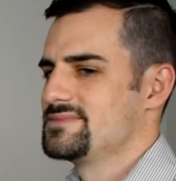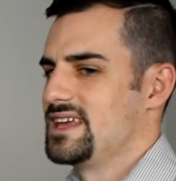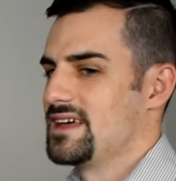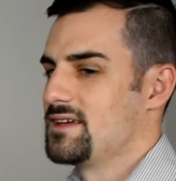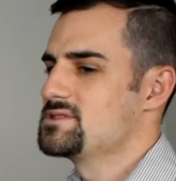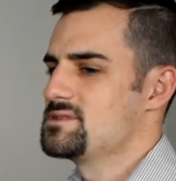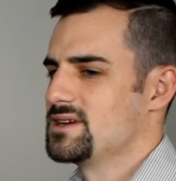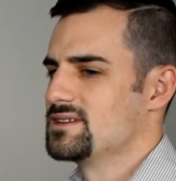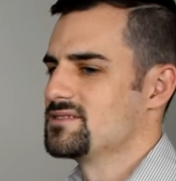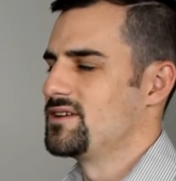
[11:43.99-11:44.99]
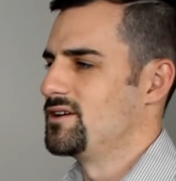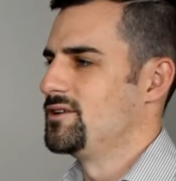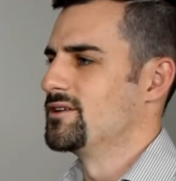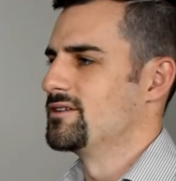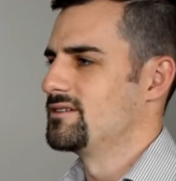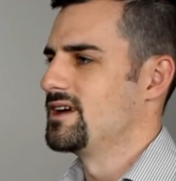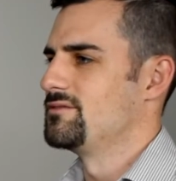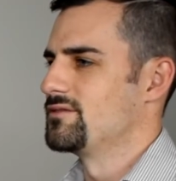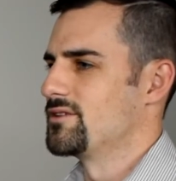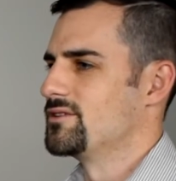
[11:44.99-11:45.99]
yeah, that was the biggest failure at
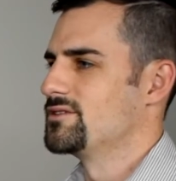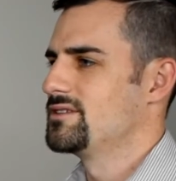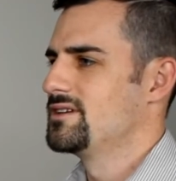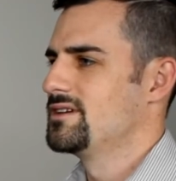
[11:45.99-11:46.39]
first.